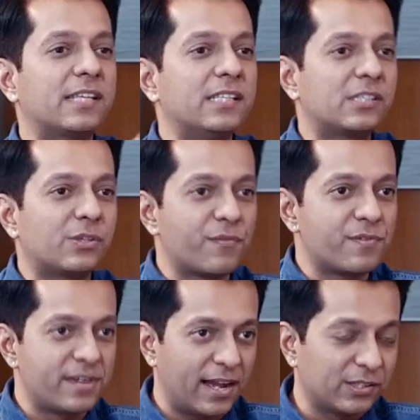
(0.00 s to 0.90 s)
since
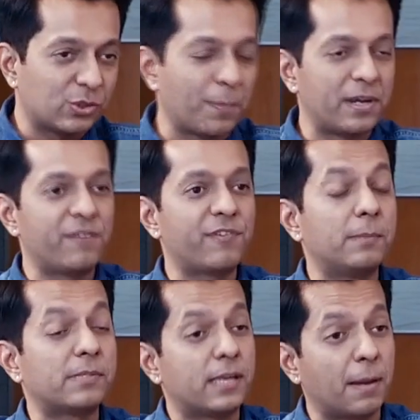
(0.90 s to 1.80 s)
you've done so many
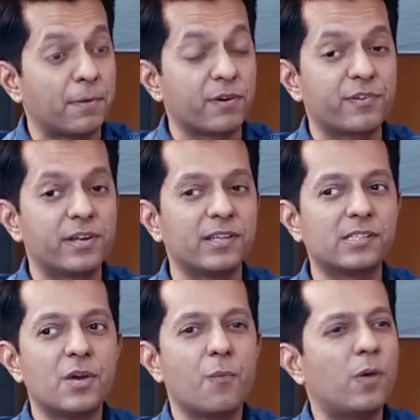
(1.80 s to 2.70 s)
films and number of
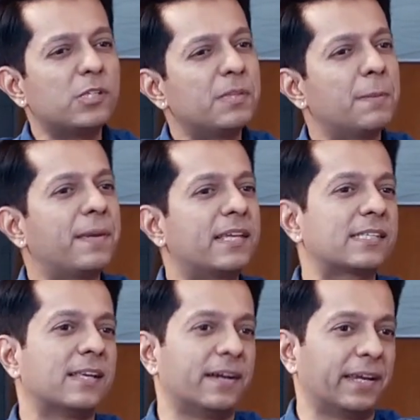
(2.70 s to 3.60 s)
years, what's been the
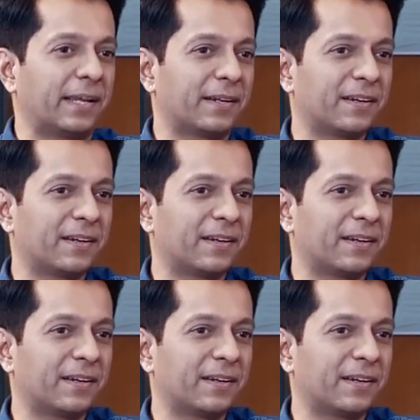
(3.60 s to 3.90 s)
biggest learning?